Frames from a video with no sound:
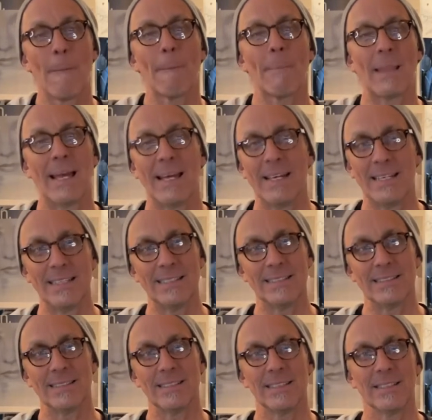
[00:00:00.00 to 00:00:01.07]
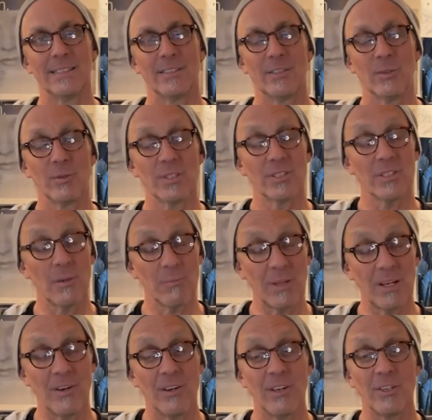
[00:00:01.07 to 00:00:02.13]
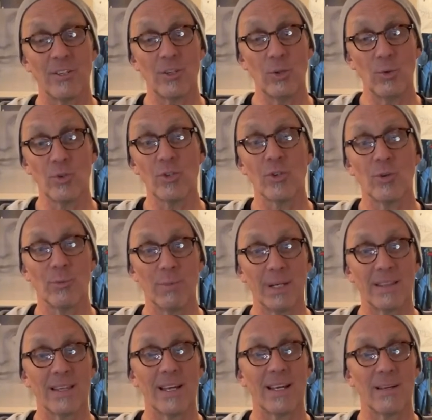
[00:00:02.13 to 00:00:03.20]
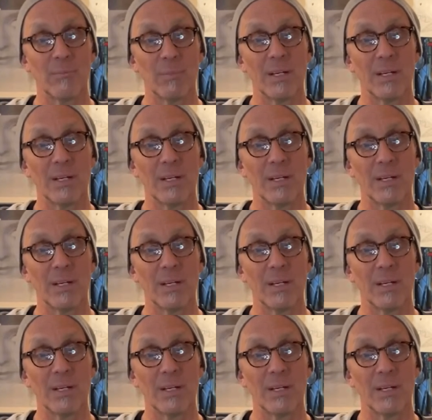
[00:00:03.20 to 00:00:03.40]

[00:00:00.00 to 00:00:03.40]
And there is something on YouTube, but it